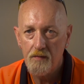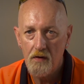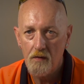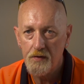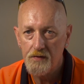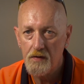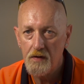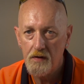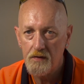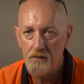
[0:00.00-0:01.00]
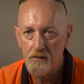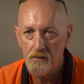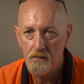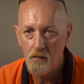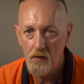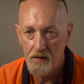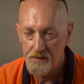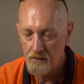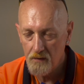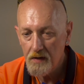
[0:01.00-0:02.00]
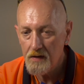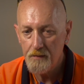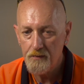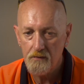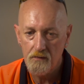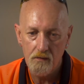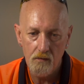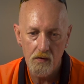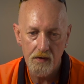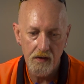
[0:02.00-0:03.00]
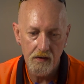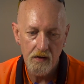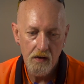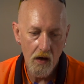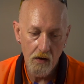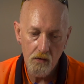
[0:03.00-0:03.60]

give me an opportunity to work as a greenkeeper or to work in a